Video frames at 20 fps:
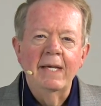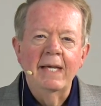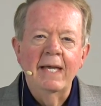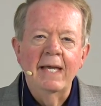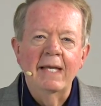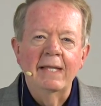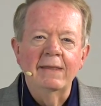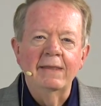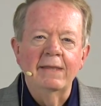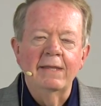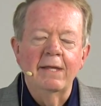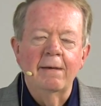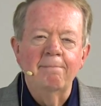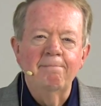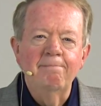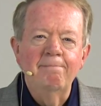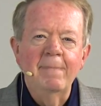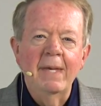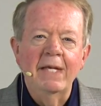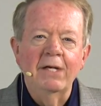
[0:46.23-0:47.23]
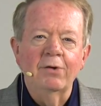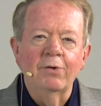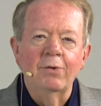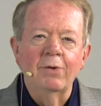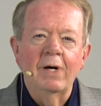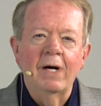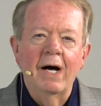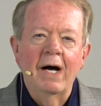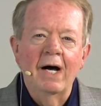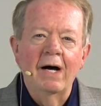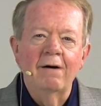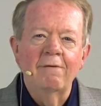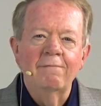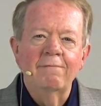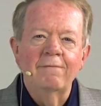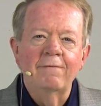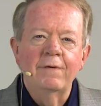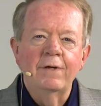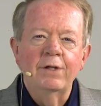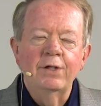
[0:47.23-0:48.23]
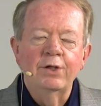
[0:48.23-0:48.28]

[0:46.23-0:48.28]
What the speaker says: in the middle of